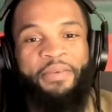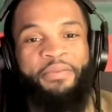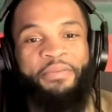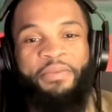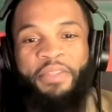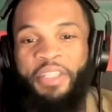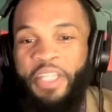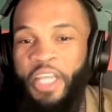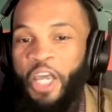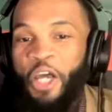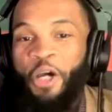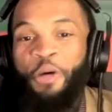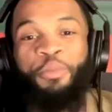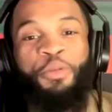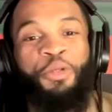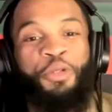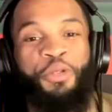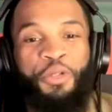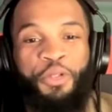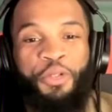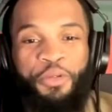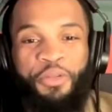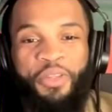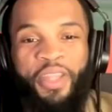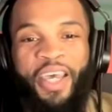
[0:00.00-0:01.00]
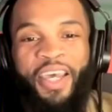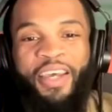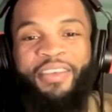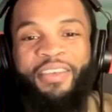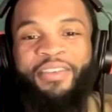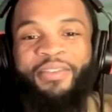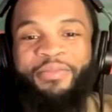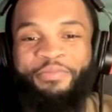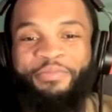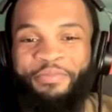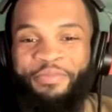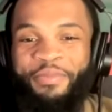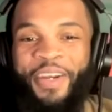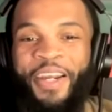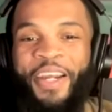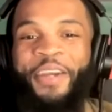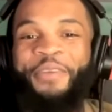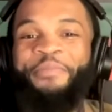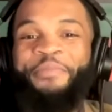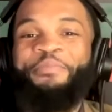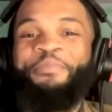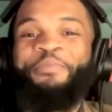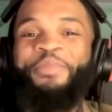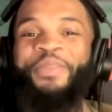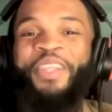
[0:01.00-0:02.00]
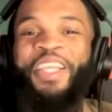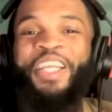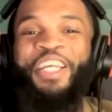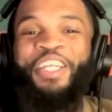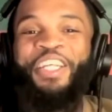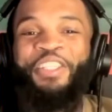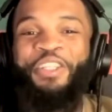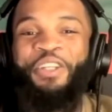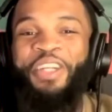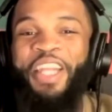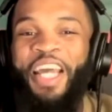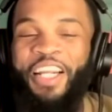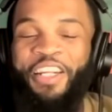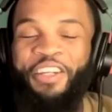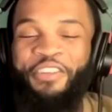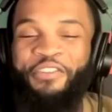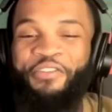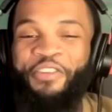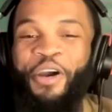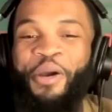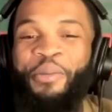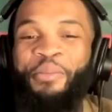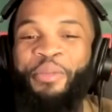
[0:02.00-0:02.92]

to help you do that, right? So Dr. Farmer, you